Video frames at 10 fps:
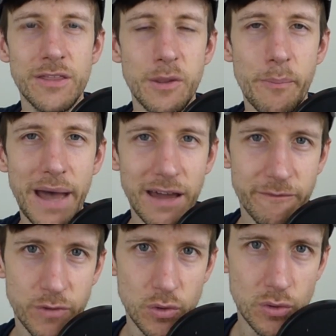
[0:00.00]
the
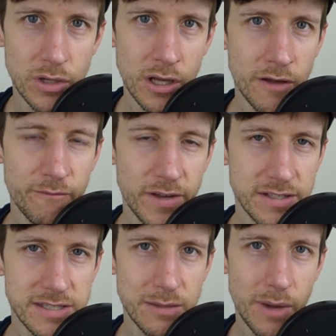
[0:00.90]
bad food,
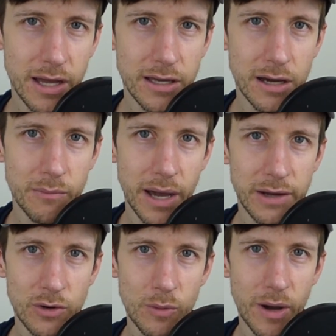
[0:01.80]
fixing my gut
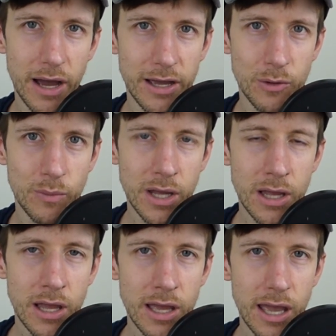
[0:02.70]
microbiome,
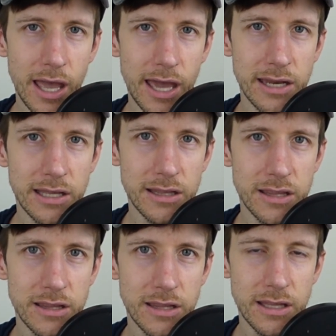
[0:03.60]

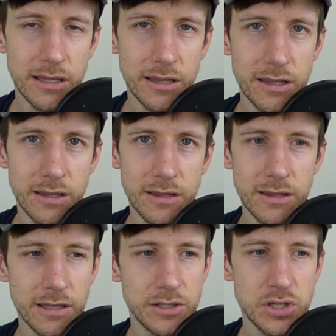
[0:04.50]
and
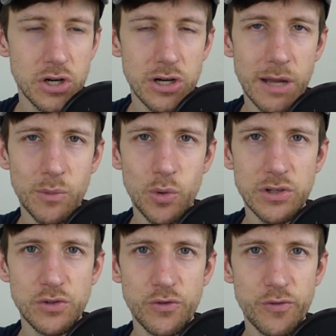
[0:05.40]
in turn, I'm
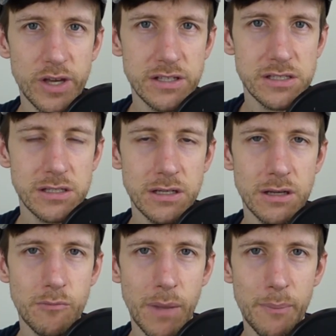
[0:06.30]
going to fix
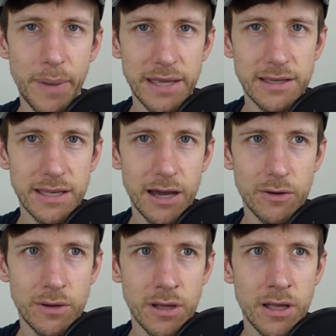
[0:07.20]
my bank
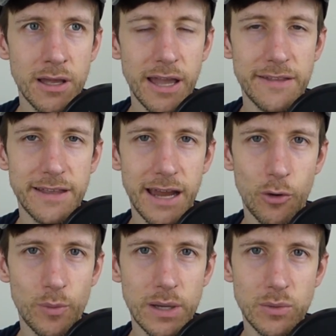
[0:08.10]
account, and then I
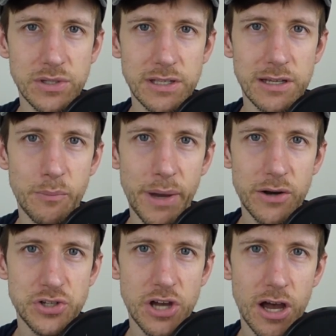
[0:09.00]
will be able to get a
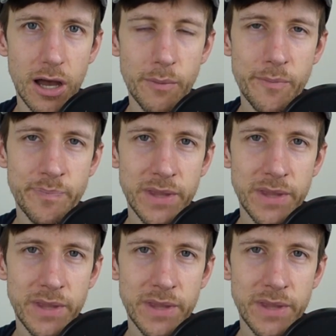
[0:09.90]
better job.